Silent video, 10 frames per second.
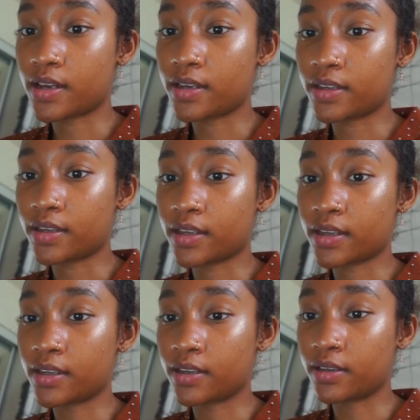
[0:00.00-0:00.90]
I
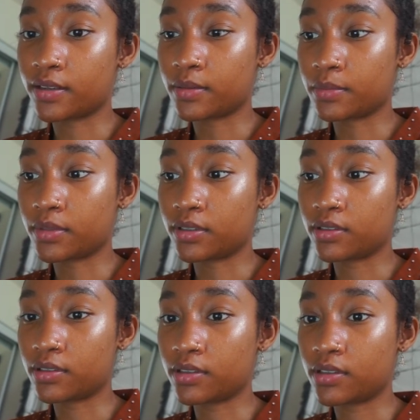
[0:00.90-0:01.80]
am
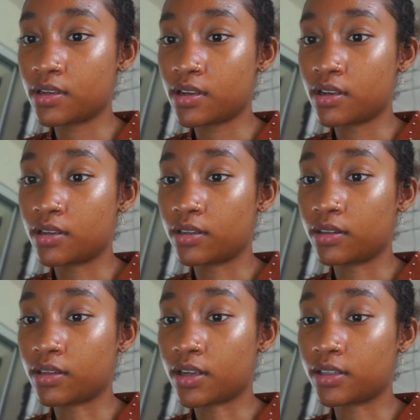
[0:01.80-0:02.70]

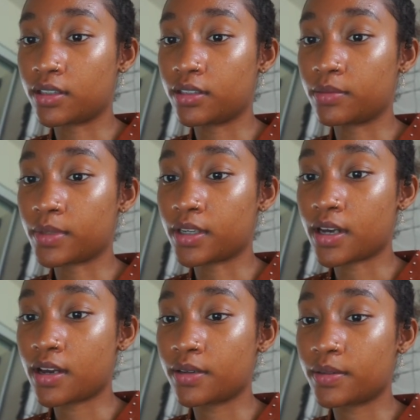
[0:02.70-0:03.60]
logging my
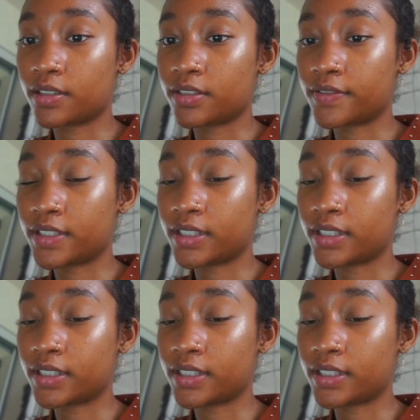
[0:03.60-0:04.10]
hours for